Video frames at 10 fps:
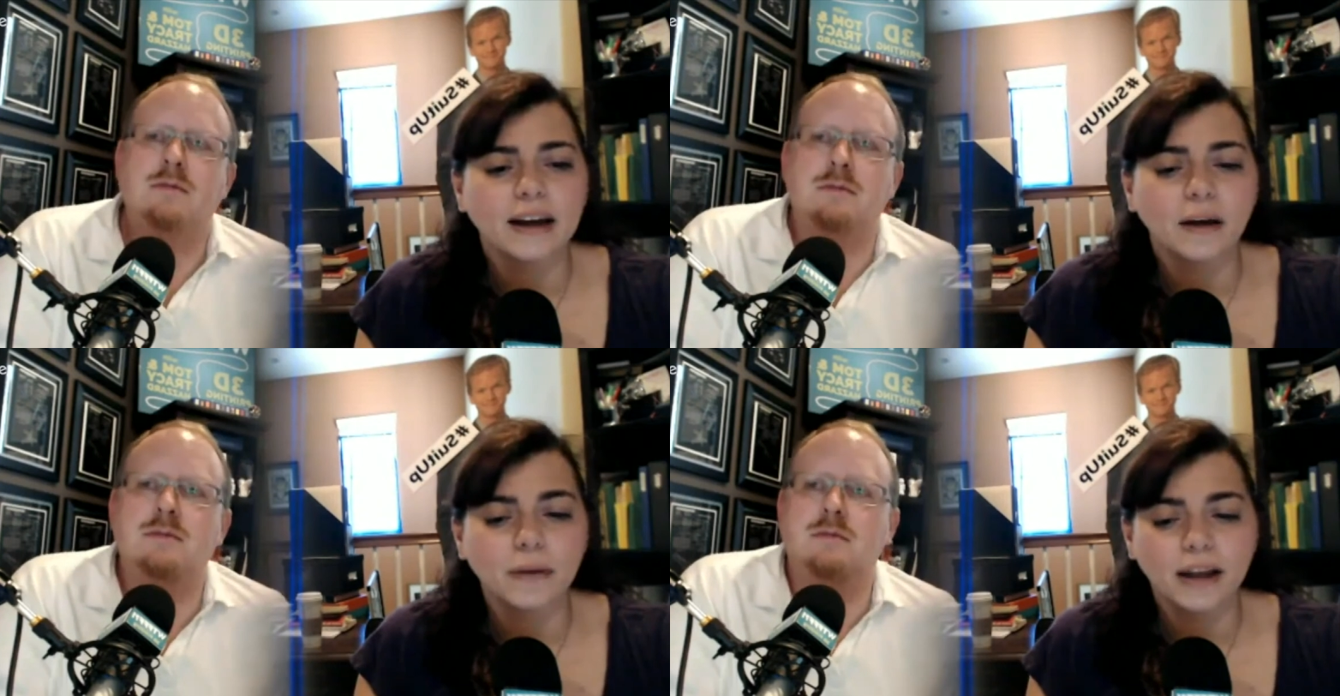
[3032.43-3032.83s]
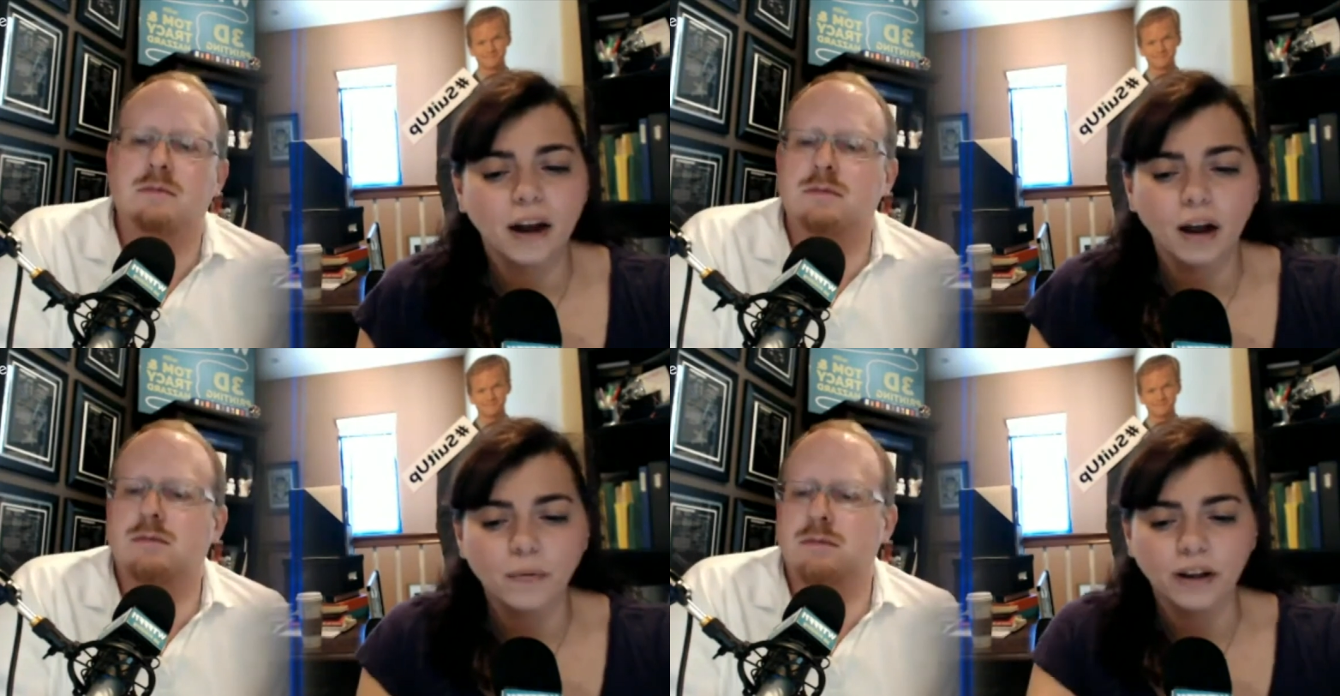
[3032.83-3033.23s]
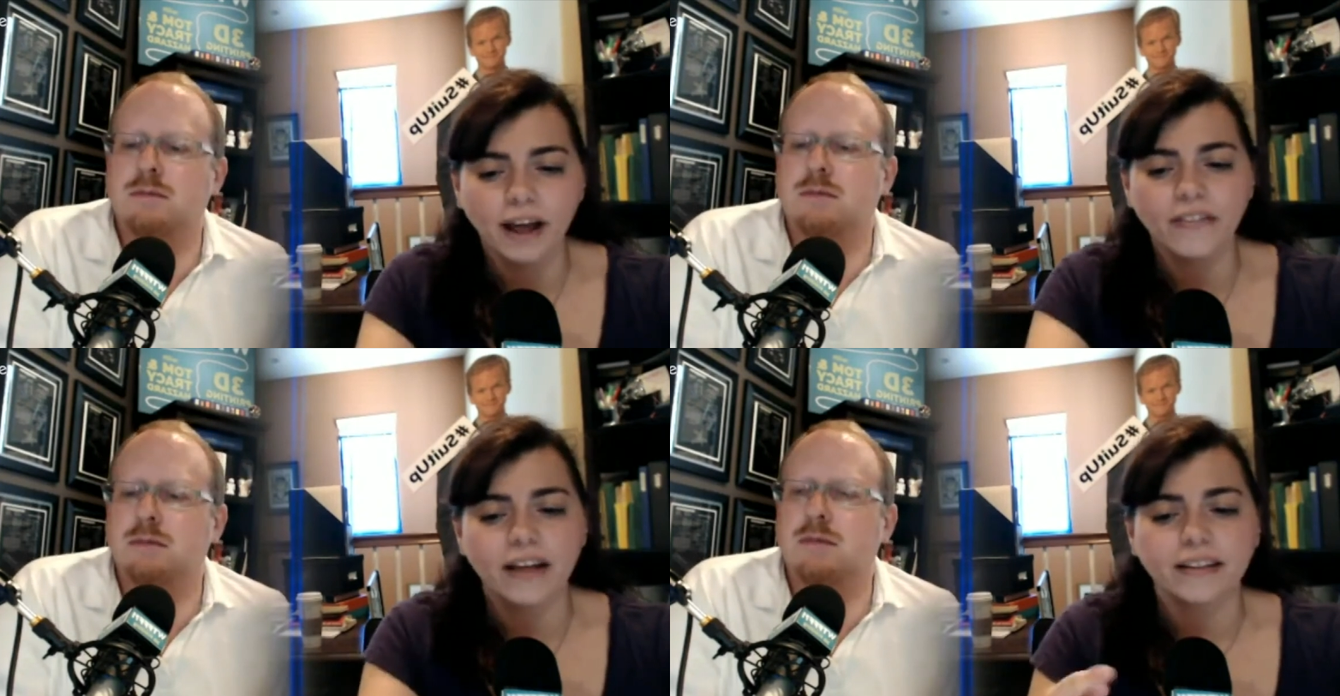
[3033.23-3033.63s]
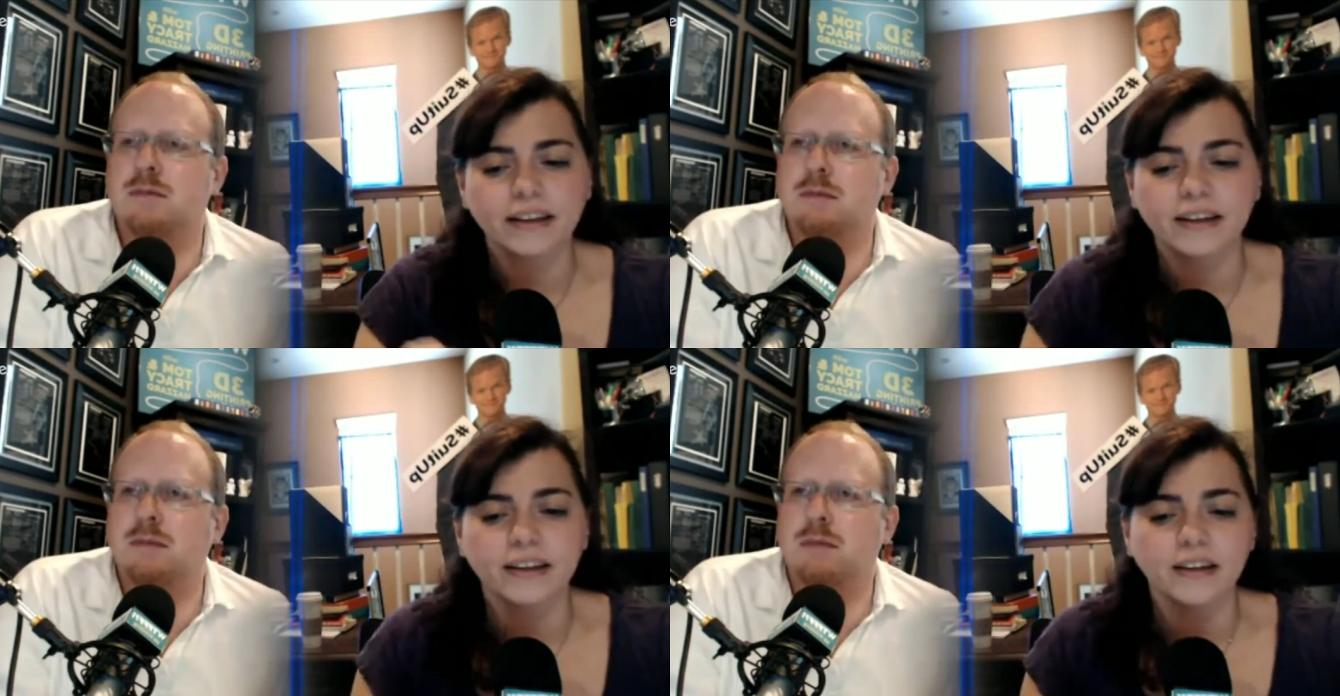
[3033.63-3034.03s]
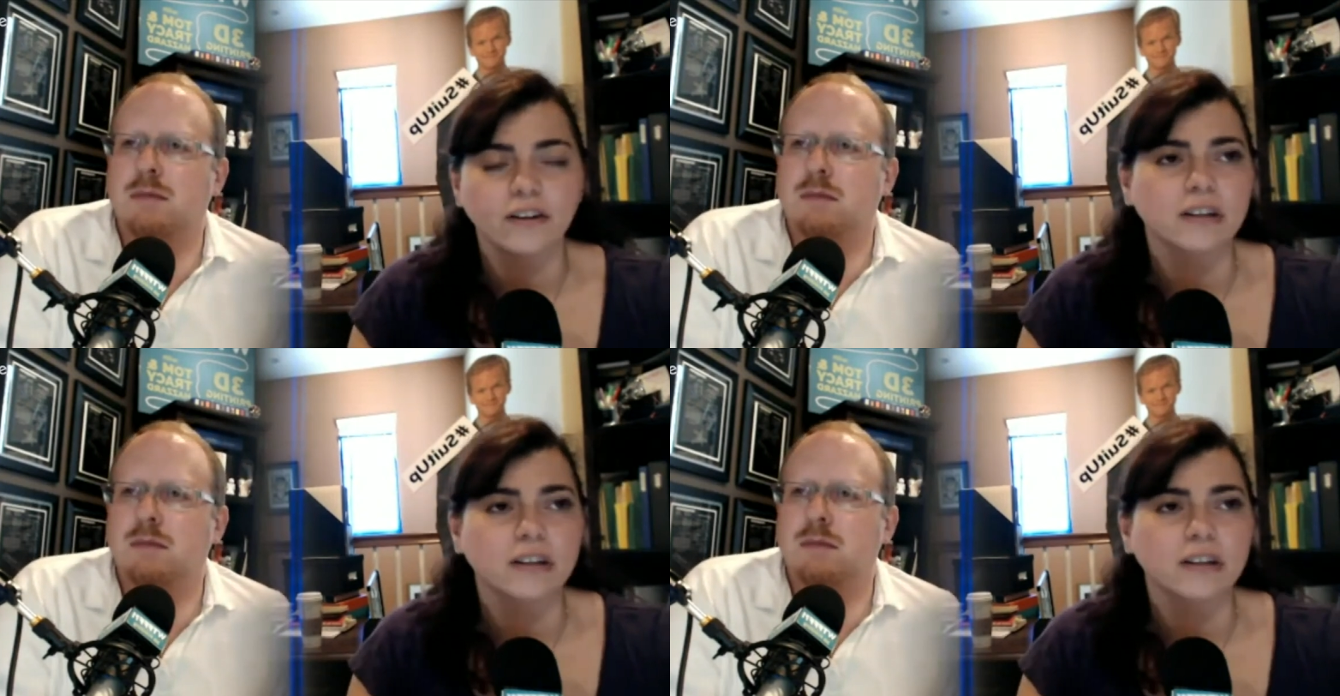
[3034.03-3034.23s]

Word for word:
Speaker 1: and I will add that link in here